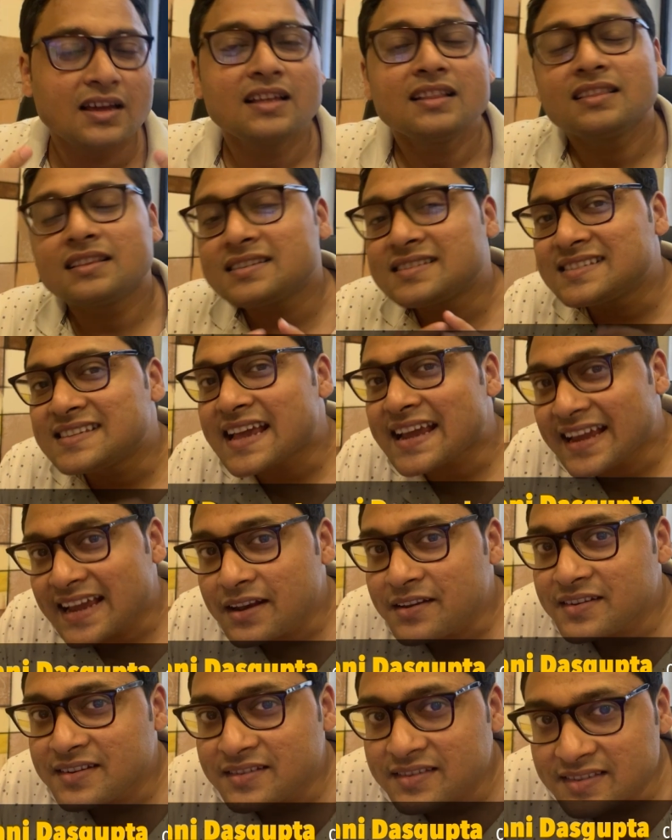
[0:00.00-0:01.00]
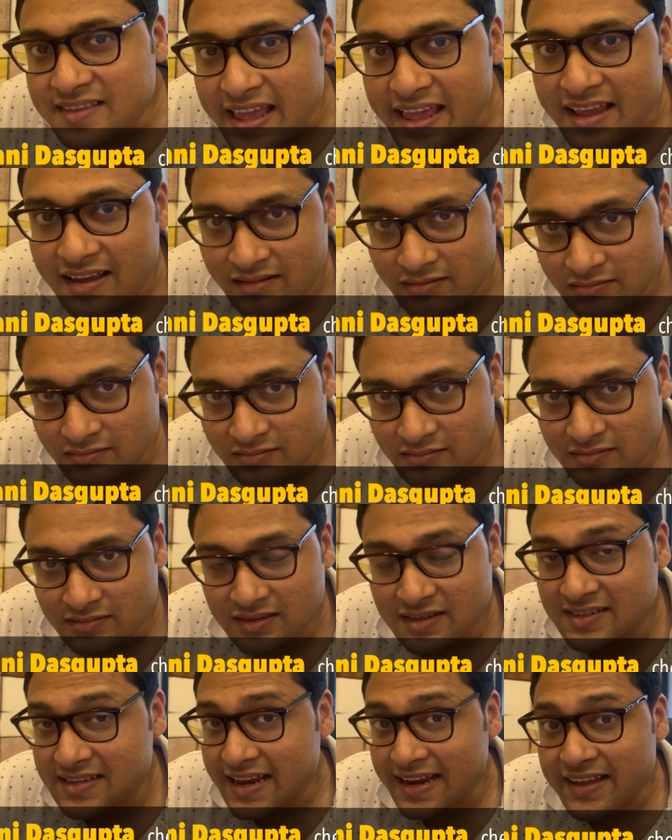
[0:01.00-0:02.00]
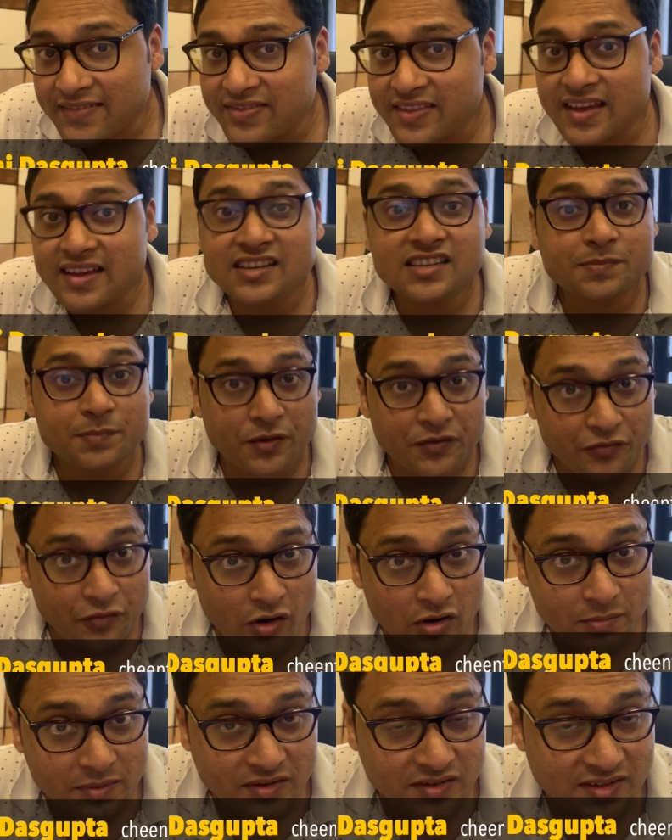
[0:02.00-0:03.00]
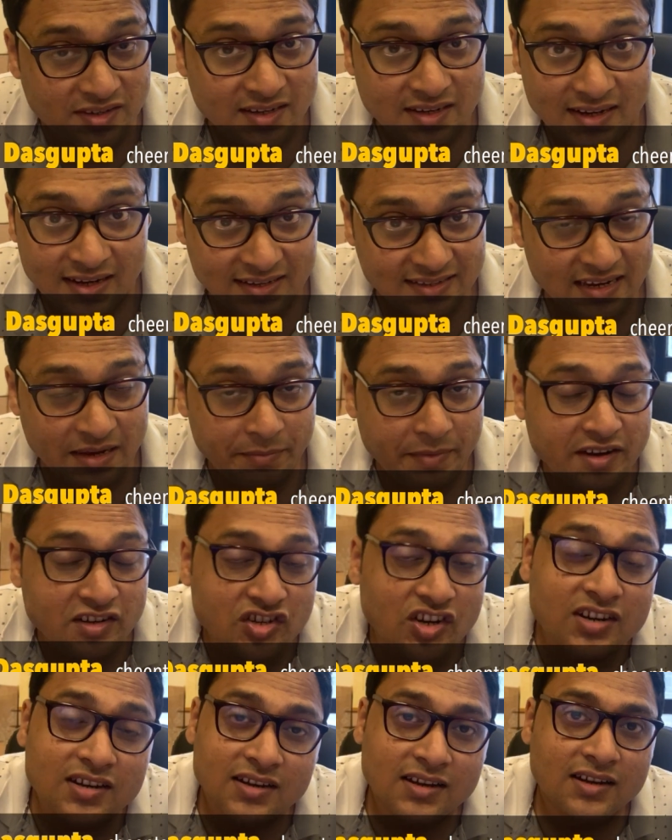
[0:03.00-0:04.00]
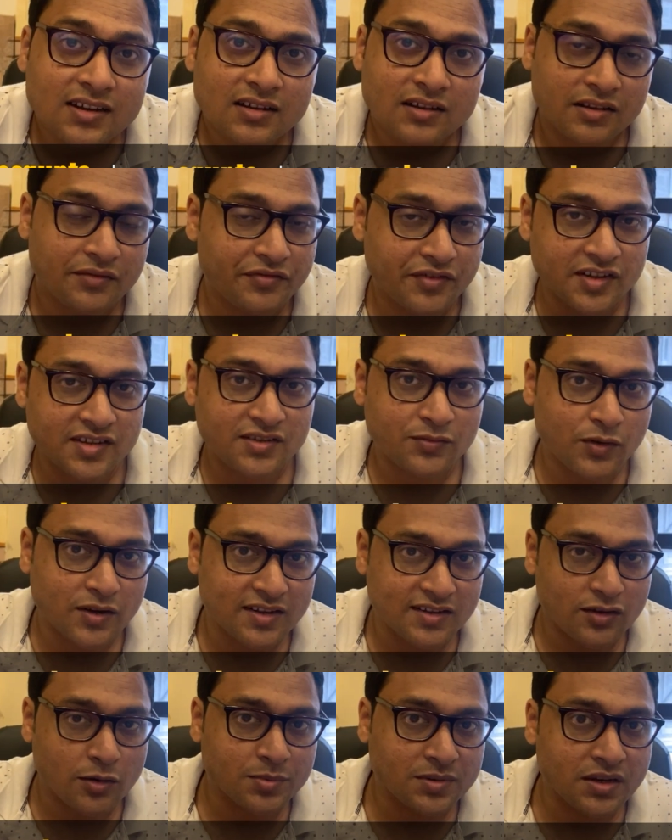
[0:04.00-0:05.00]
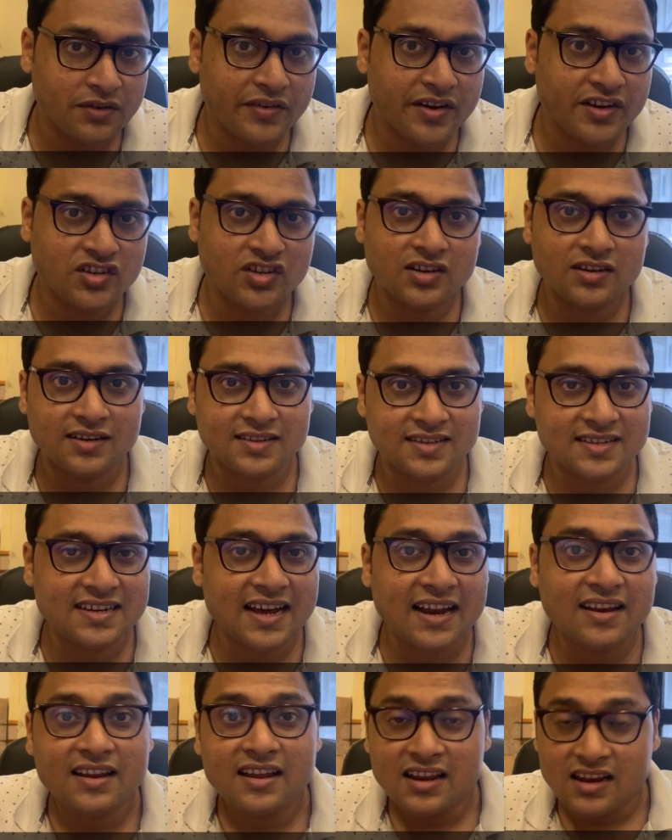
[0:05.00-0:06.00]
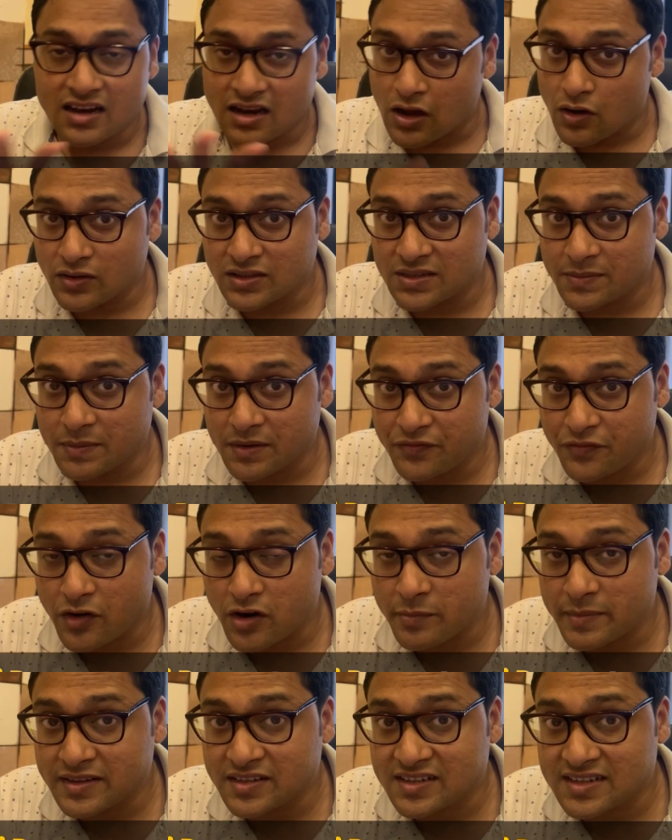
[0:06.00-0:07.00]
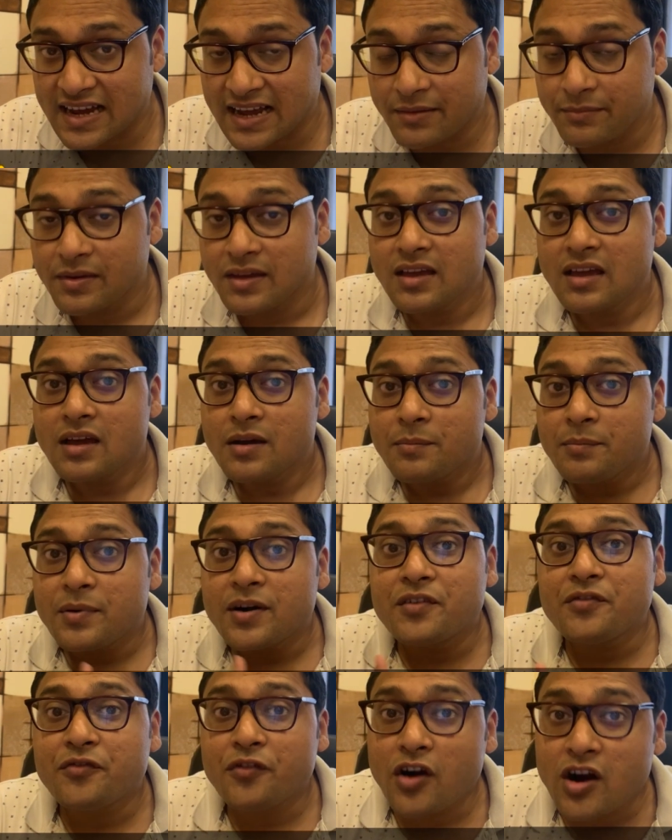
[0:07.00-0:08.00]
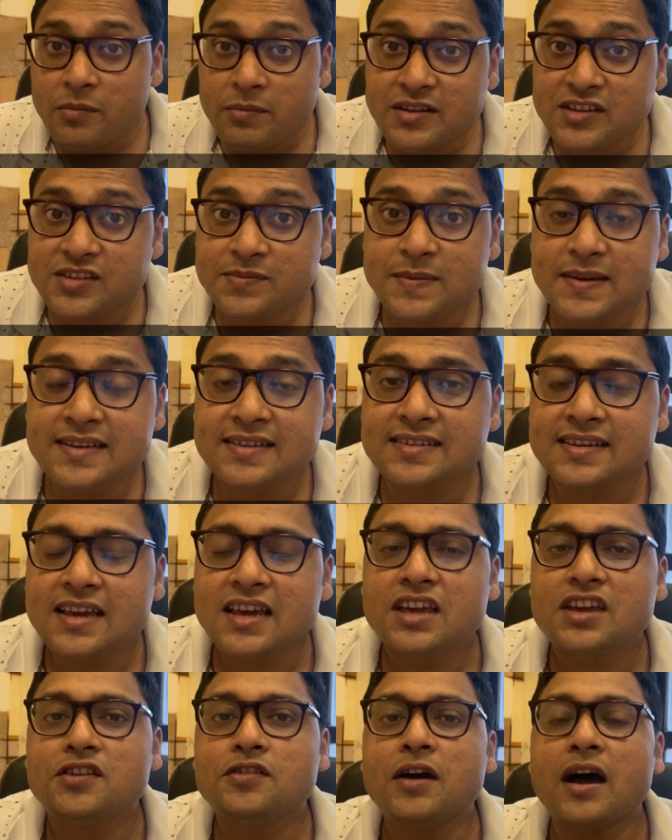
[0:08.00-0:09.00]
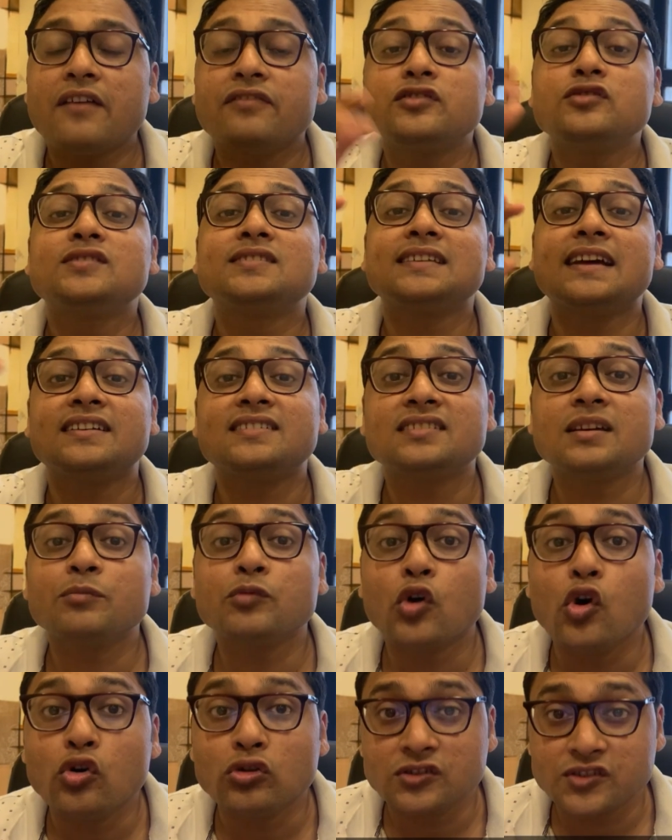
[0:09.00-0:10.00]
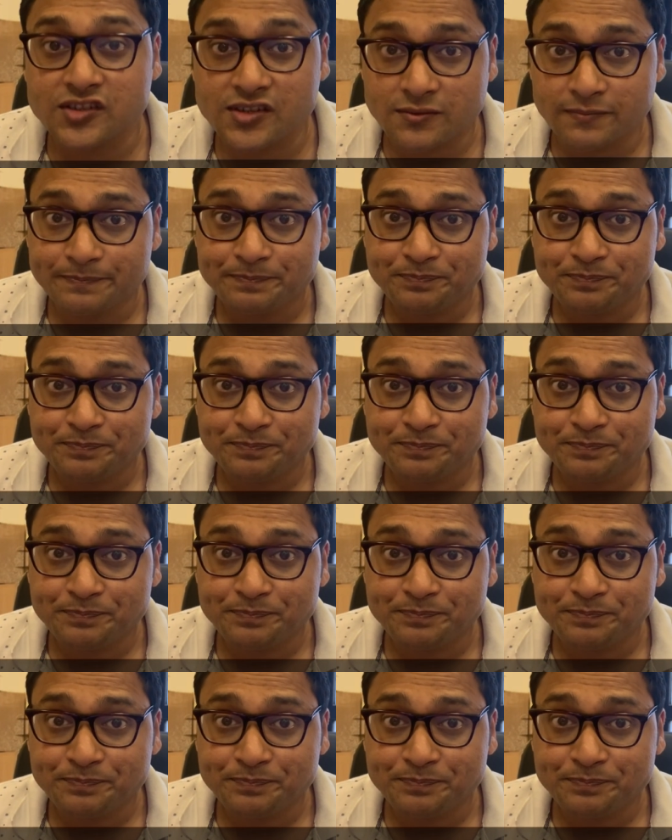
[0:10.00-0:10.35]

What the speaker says: The second thing is performance, as I mentioned. The first one is observation, it's done. Now it's performance time. Performance means you have to set some goals.